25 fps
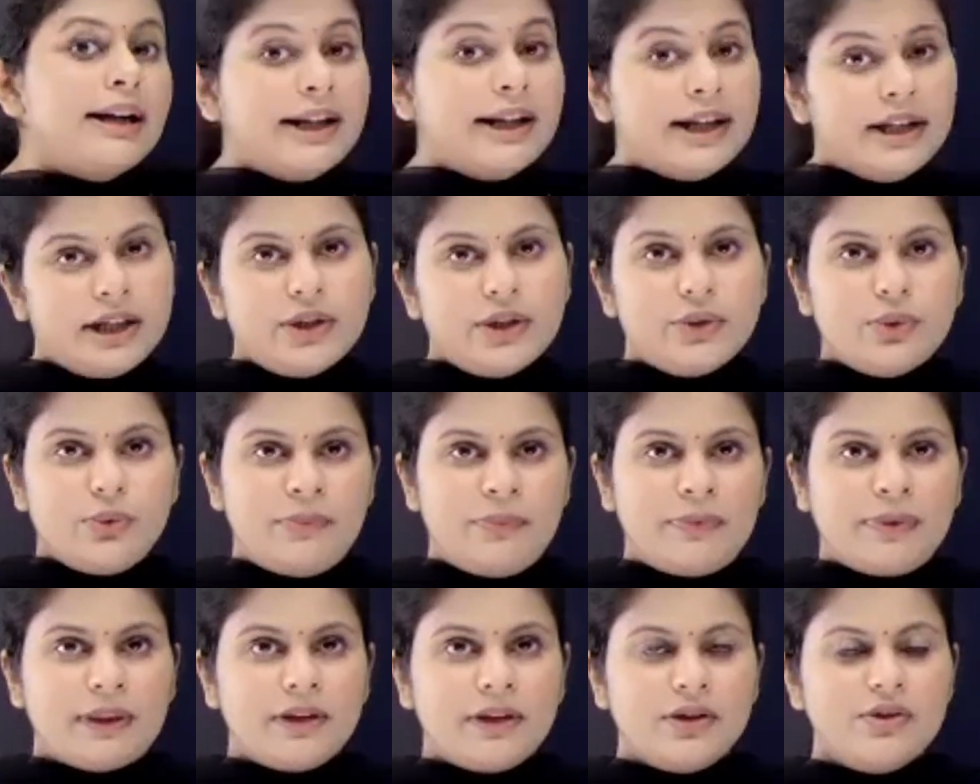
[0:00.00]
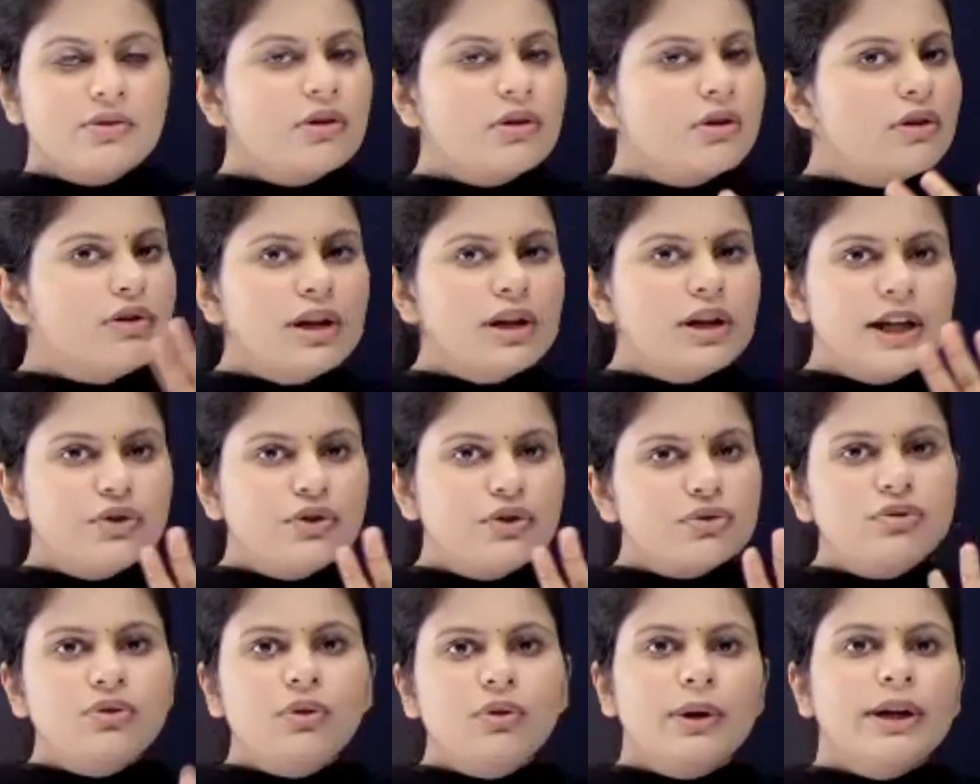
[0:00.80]
I'll tell you. You don't
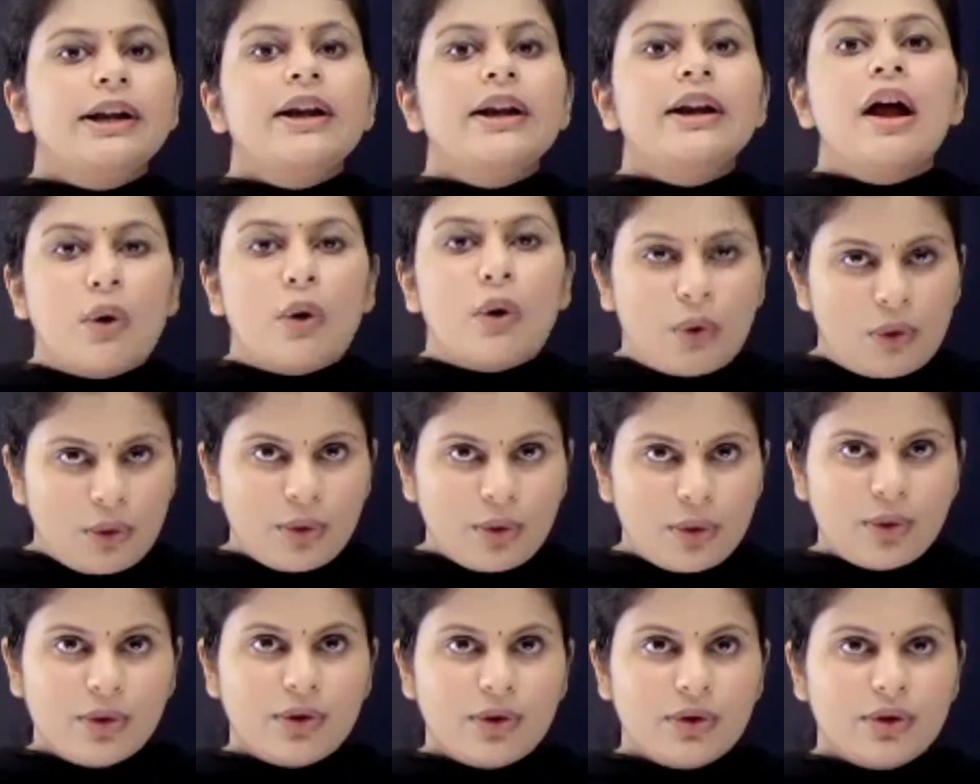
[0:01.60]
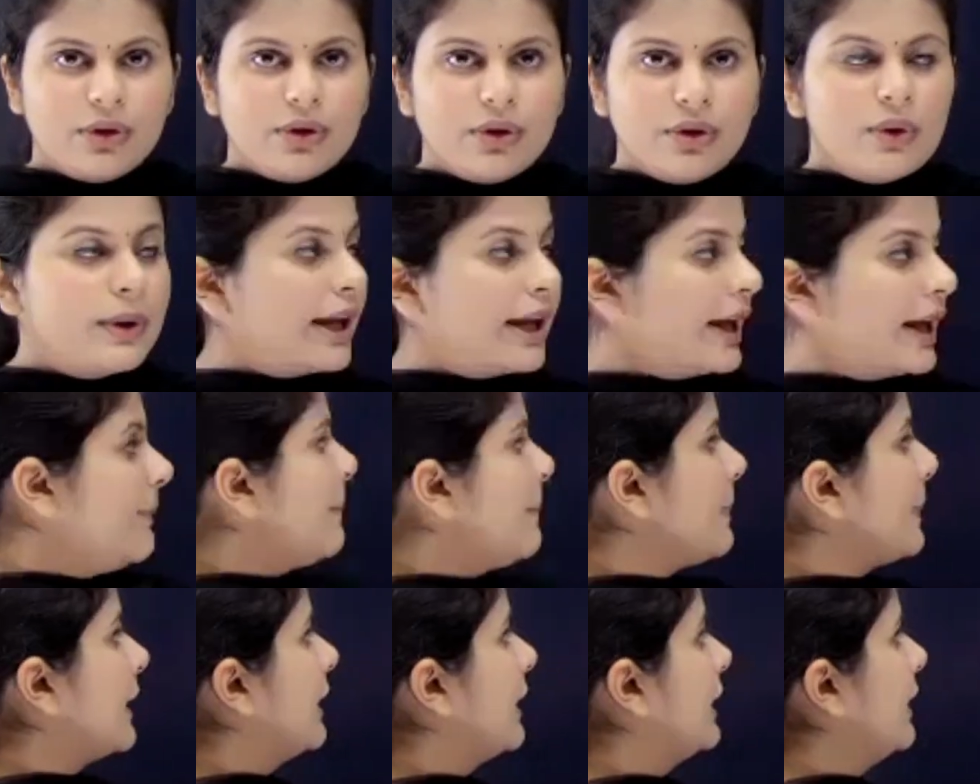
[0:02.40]
need to know it now. Okay.
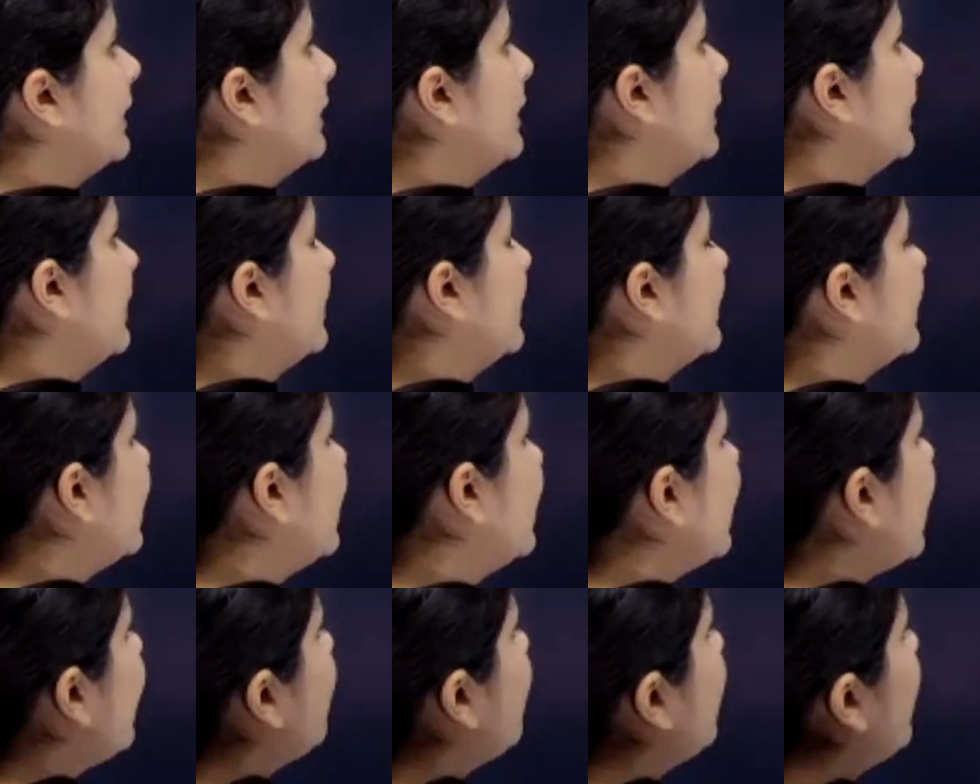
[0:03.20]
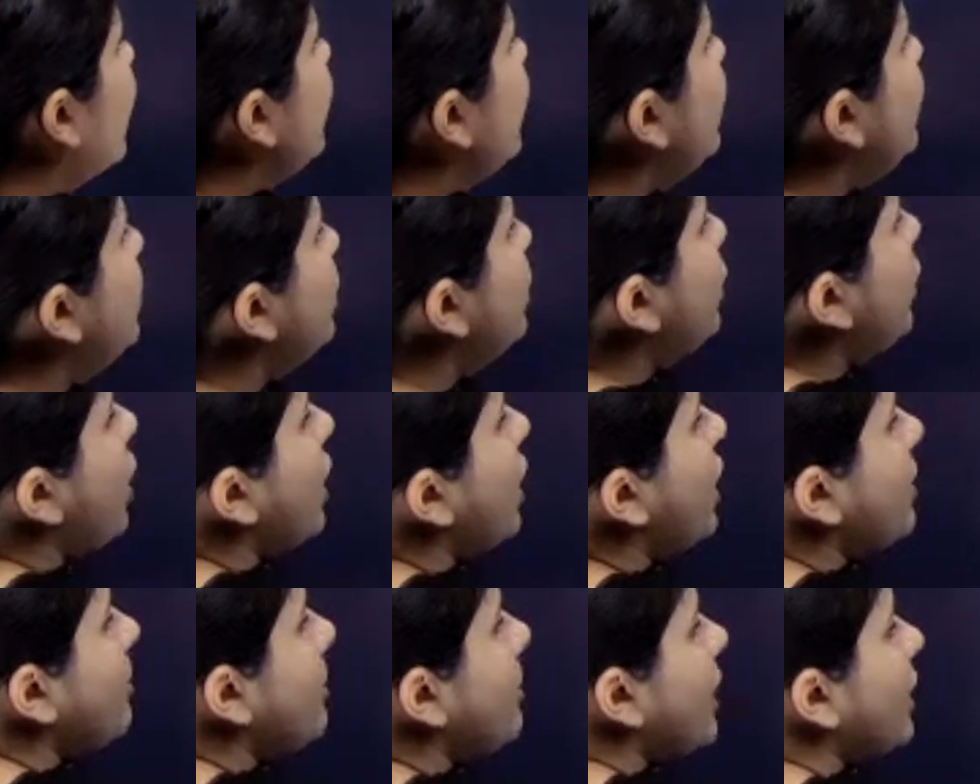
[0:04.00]
Then I'm going to
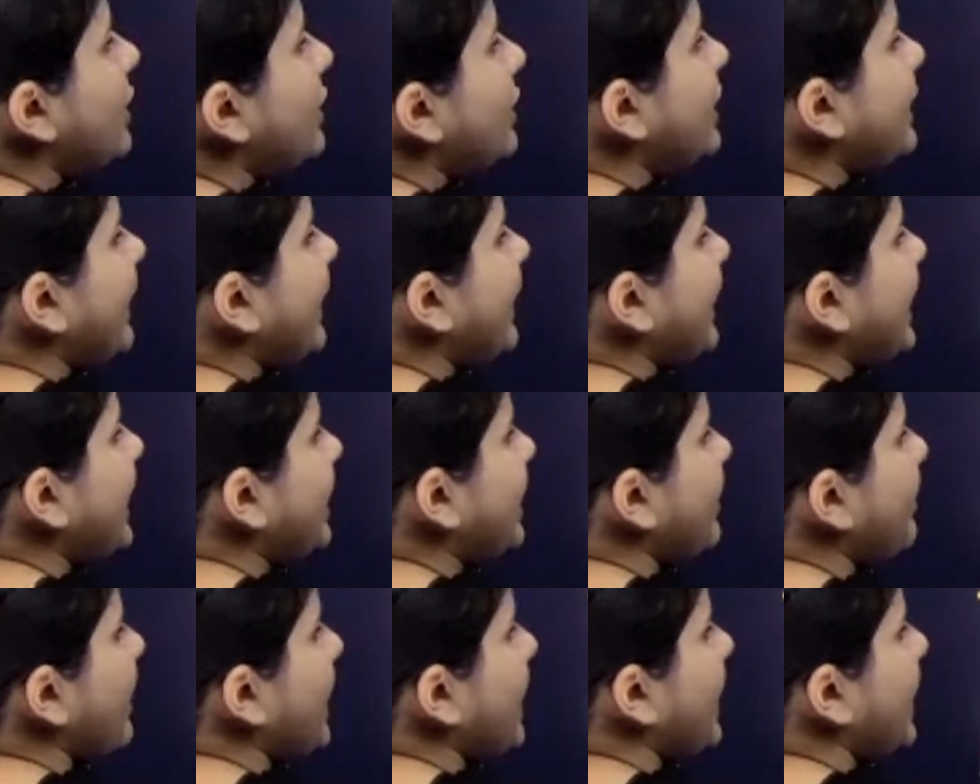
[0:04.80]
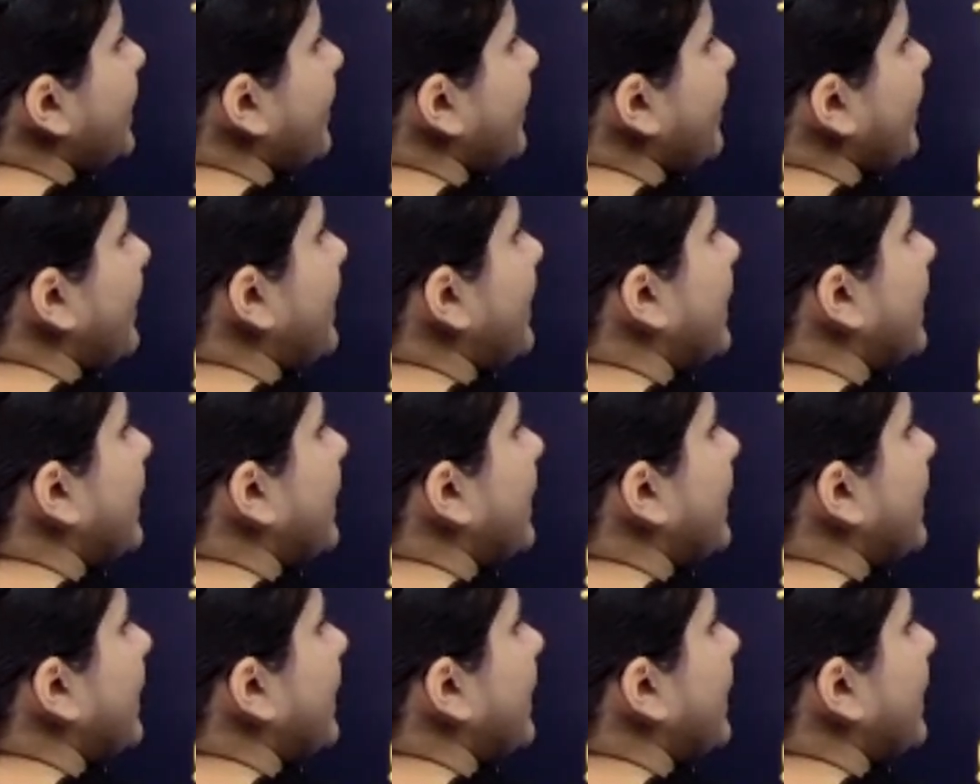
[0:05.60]
talk about the treatment.